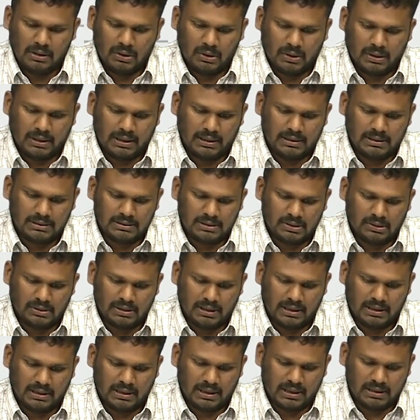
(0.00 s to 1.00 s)
Okay. So,
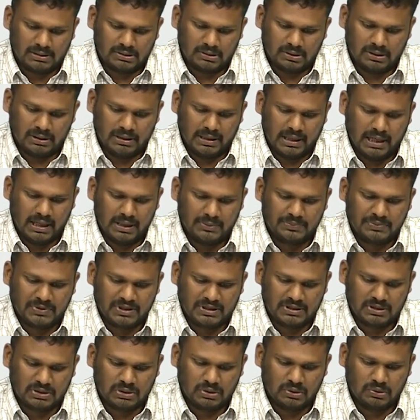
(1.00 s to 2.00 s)
that actually helps
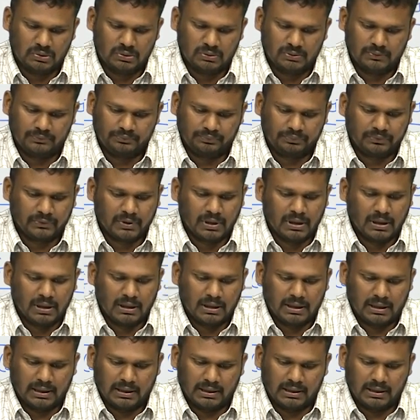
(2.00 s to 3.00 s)
us to
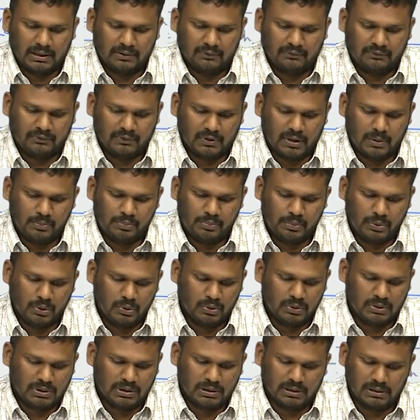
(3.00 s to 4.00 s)
kind of
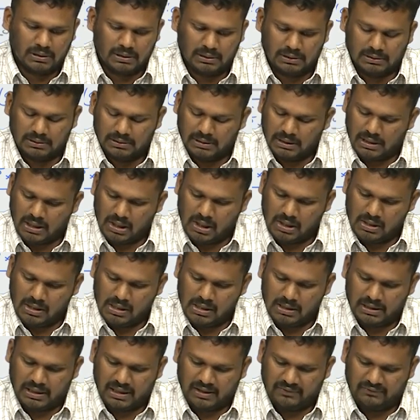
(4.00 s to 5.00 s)
compute uh, the
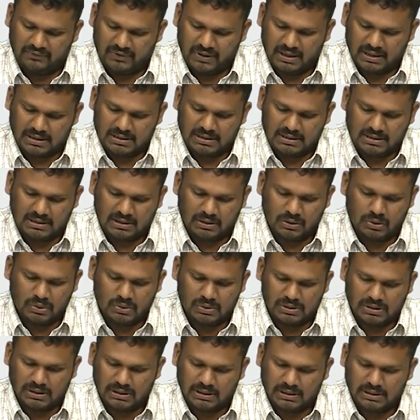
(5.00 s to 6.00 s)
cardinality of X uh,
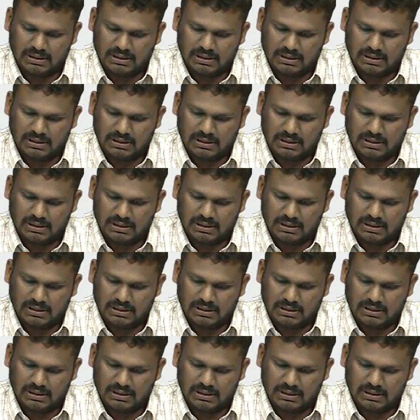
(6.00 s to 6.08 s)
using